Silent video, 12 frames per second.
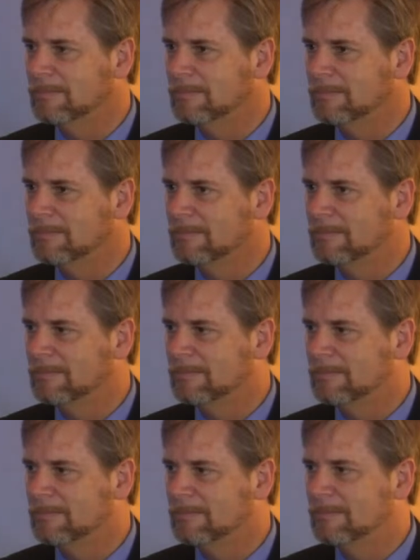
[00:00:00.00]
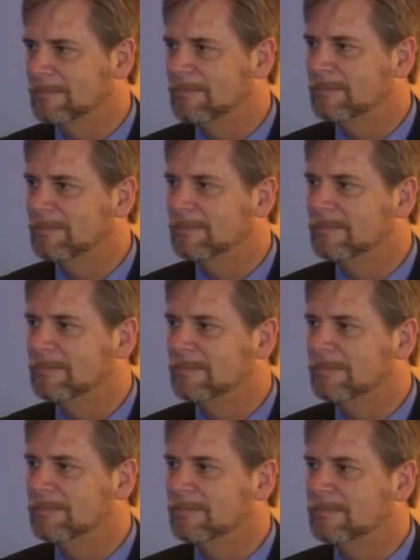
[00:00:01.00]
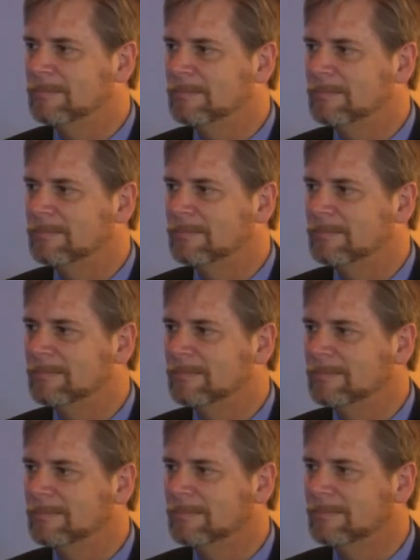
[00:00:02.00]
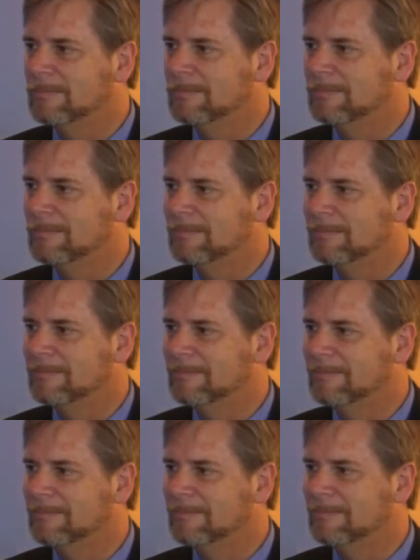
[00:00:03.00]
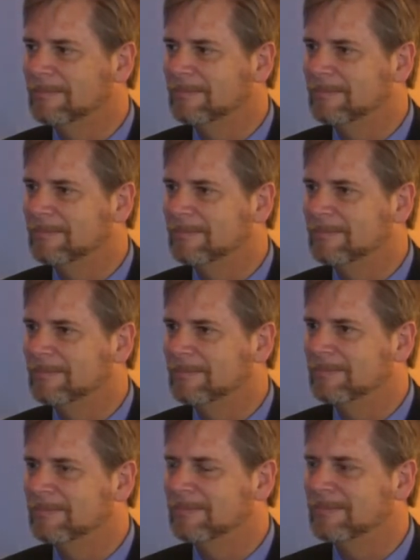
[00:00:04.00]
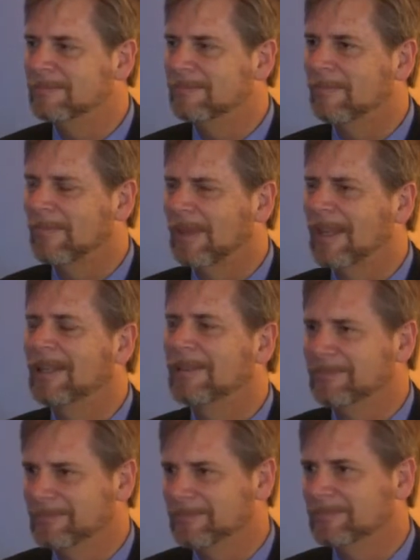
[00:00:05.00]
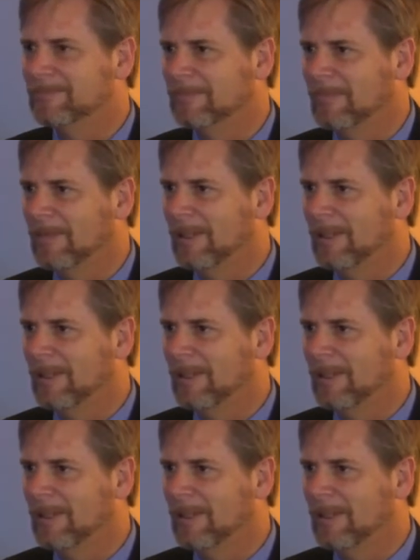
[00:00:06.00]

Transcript: (not speaking)